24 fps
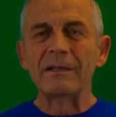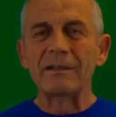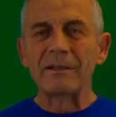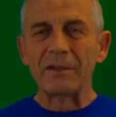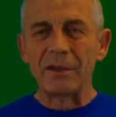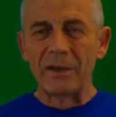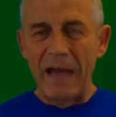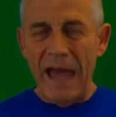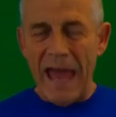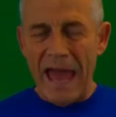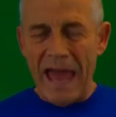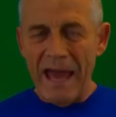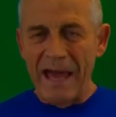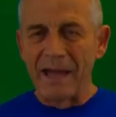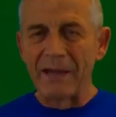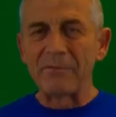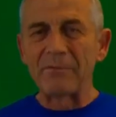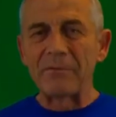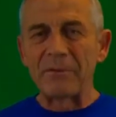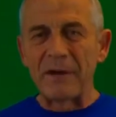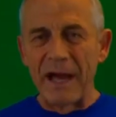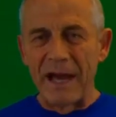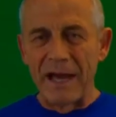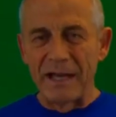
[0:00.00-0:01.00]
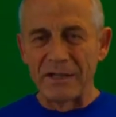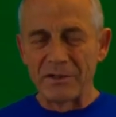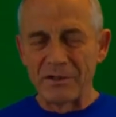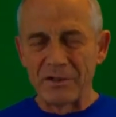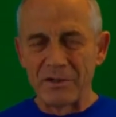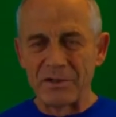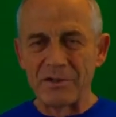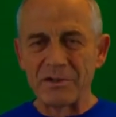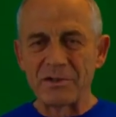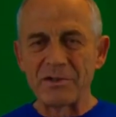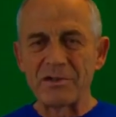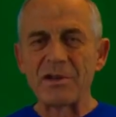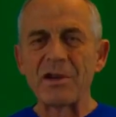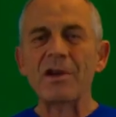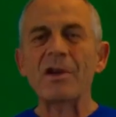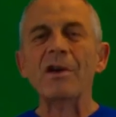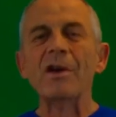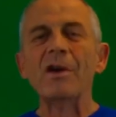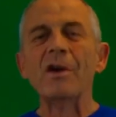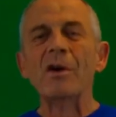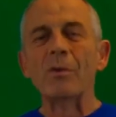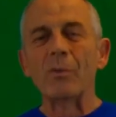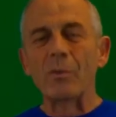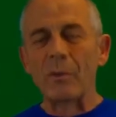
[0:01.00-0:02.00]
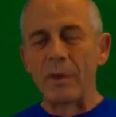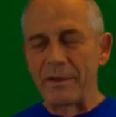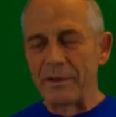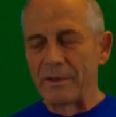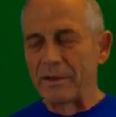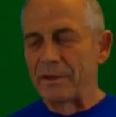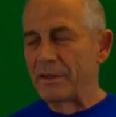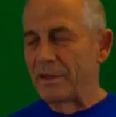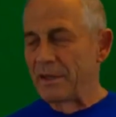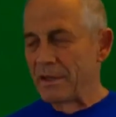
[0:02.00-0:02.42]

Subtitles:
to add fractions when the